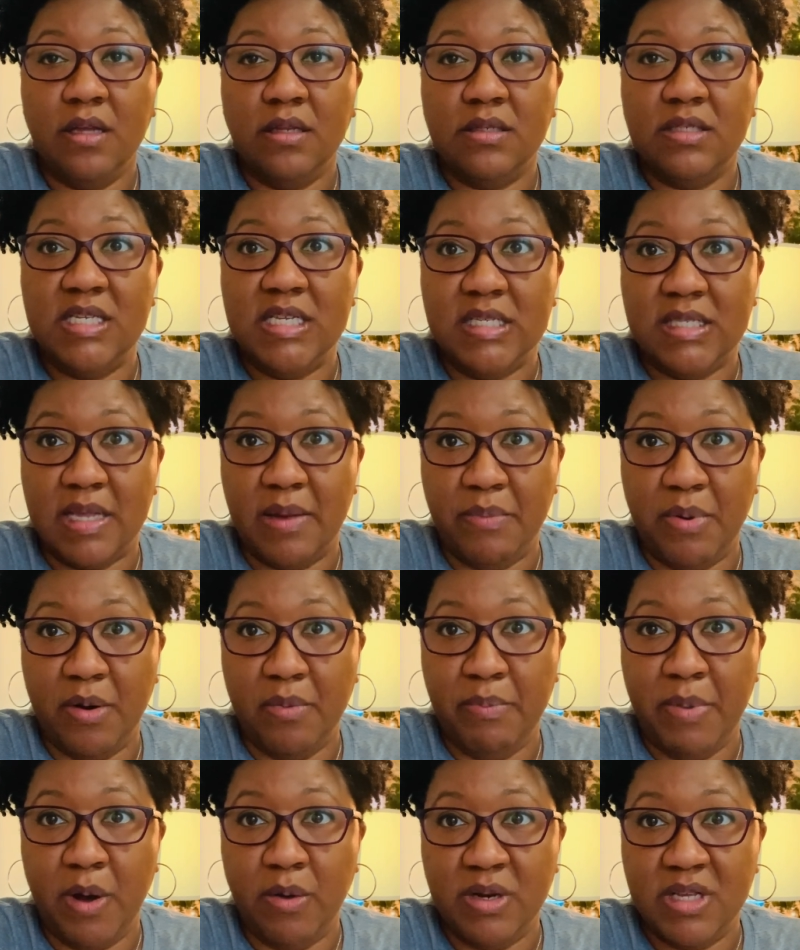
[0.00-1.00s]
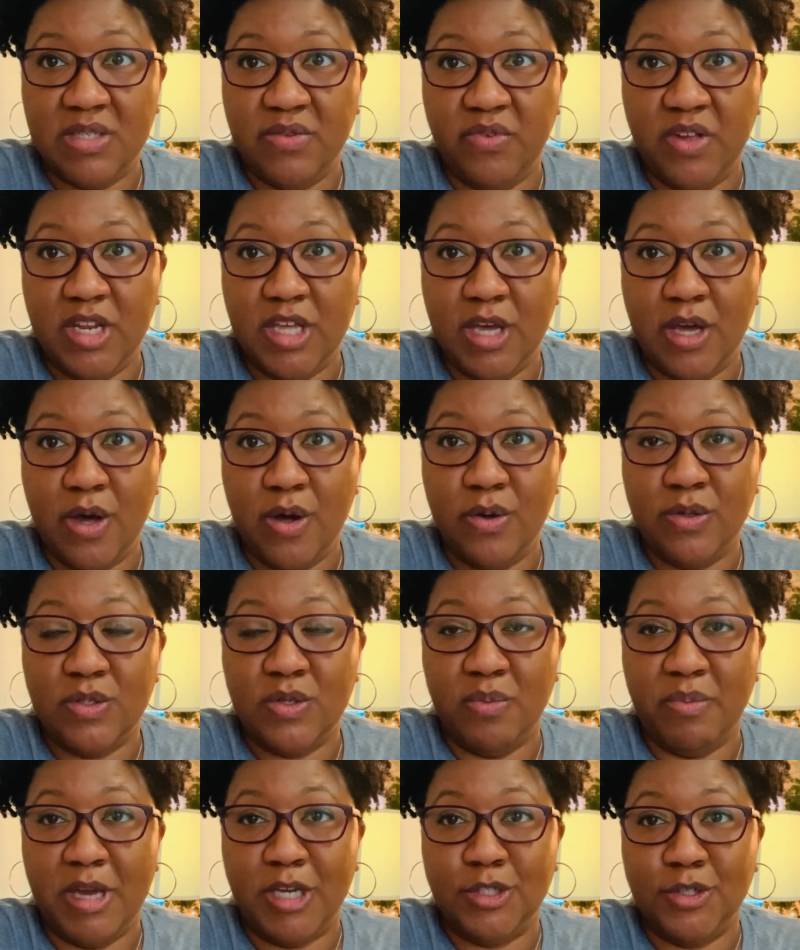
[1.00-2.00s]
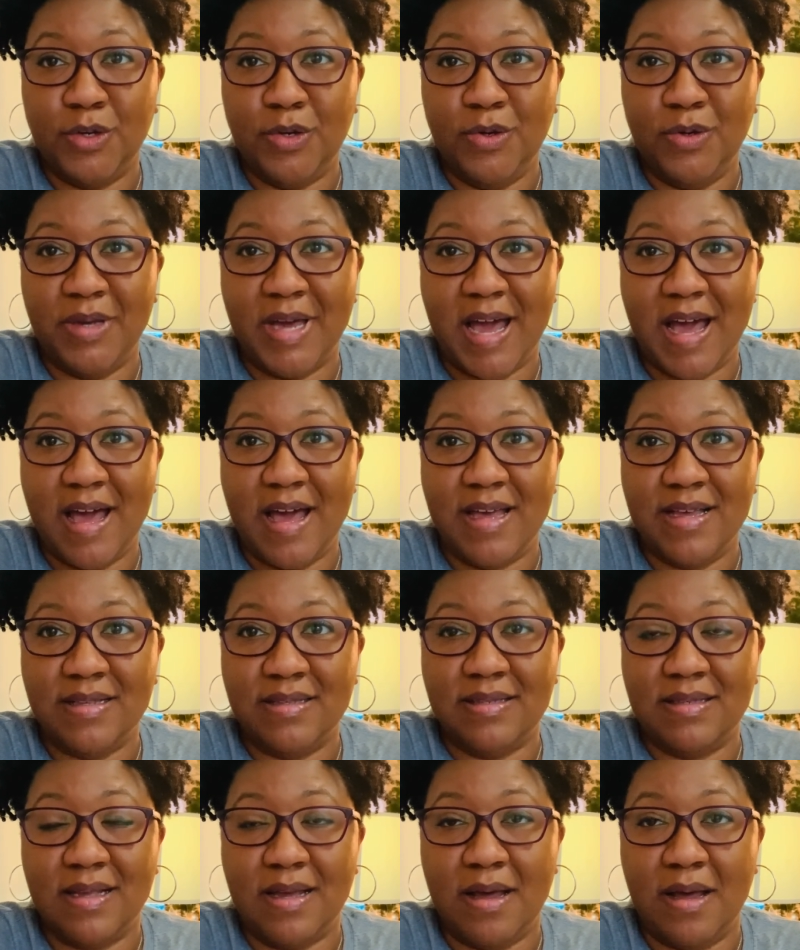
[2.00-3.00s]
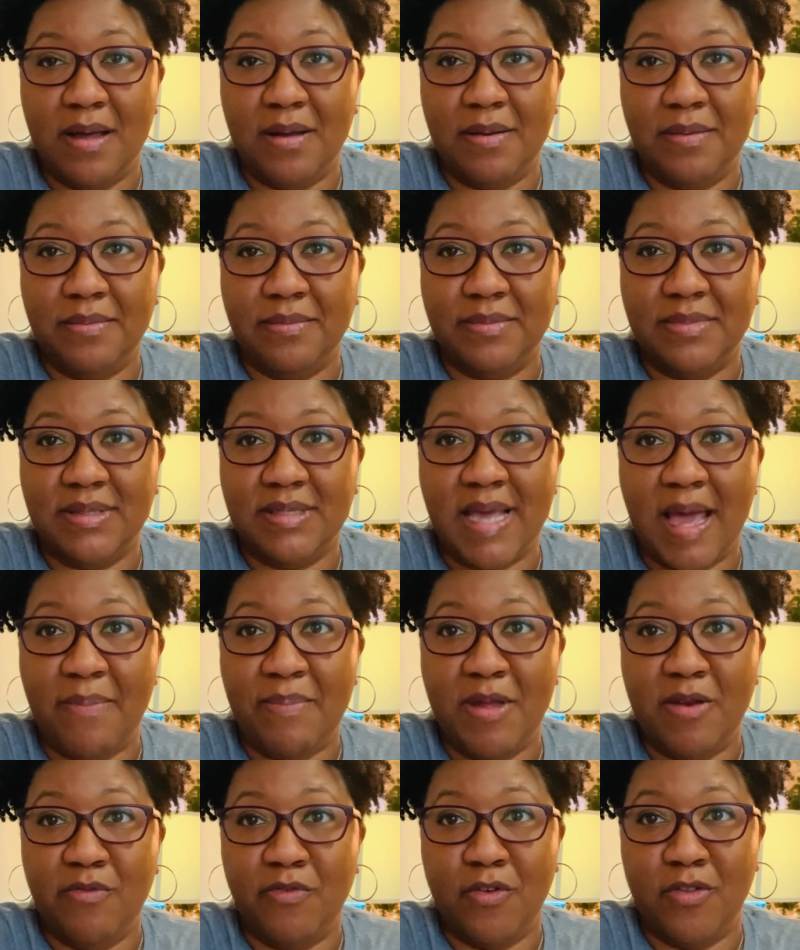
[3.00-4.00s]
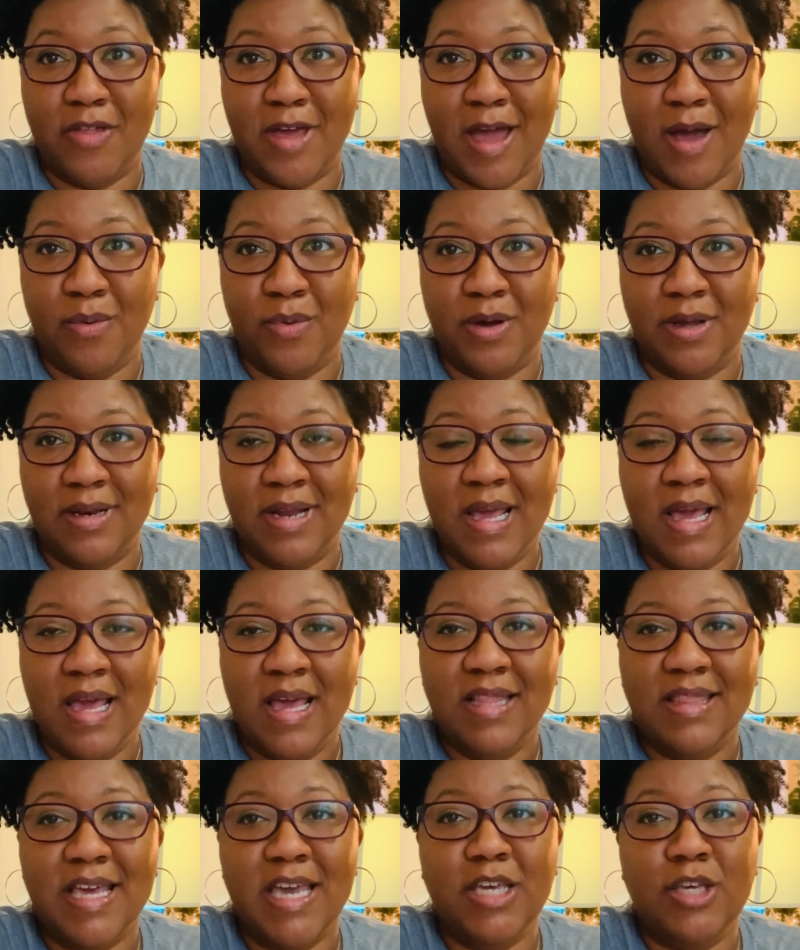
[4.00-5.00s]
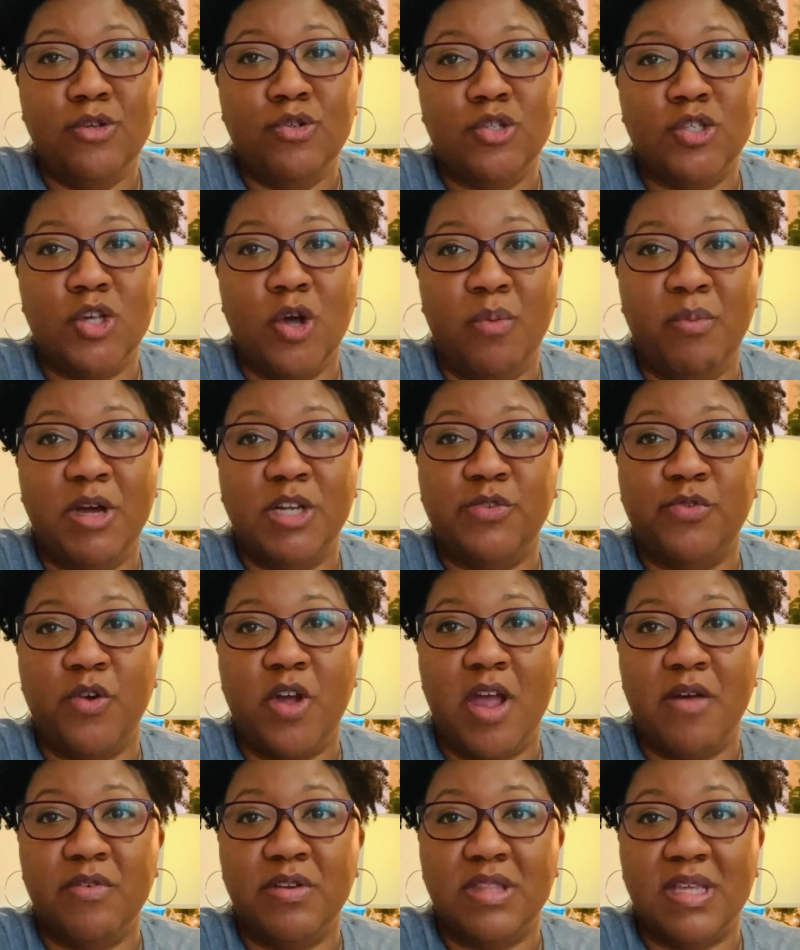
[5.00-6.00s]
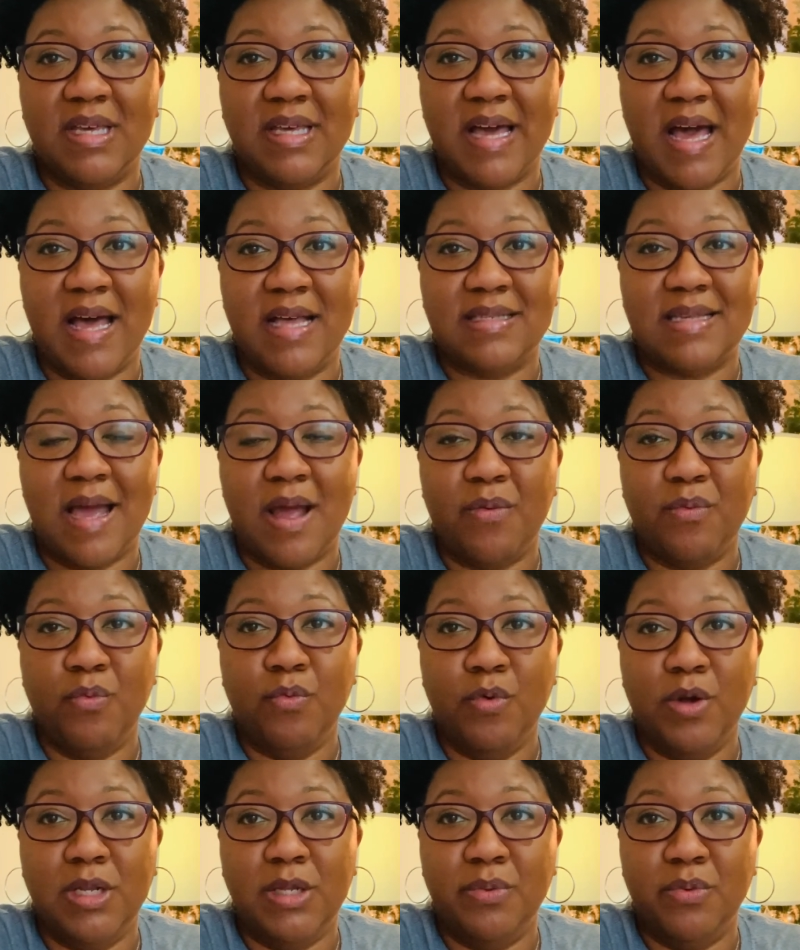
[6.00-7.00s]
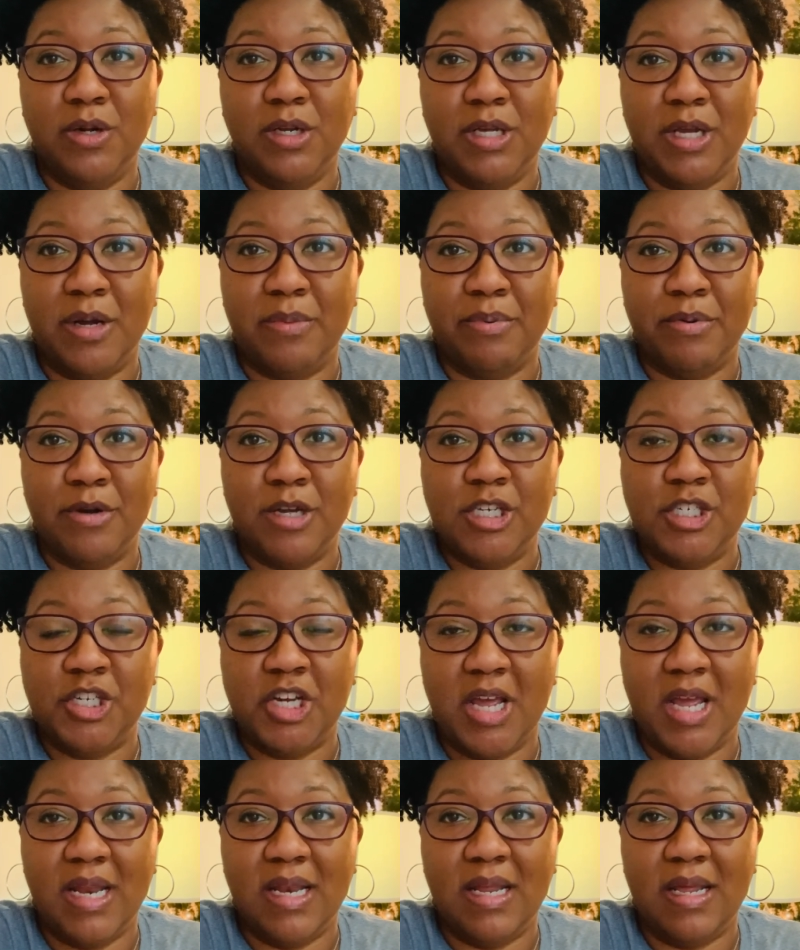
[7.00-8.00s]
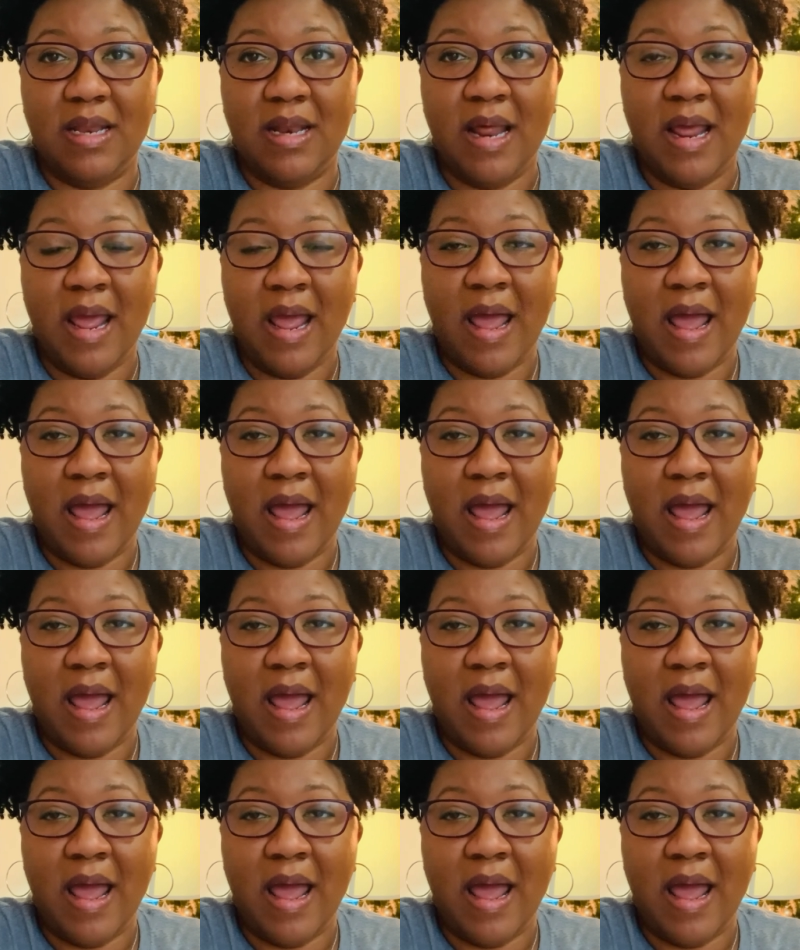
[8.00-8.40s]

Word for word: December bonus video. So make sure you guys um, tap in for that one. Thank you so much for everything, guys. I really, really appreciate it.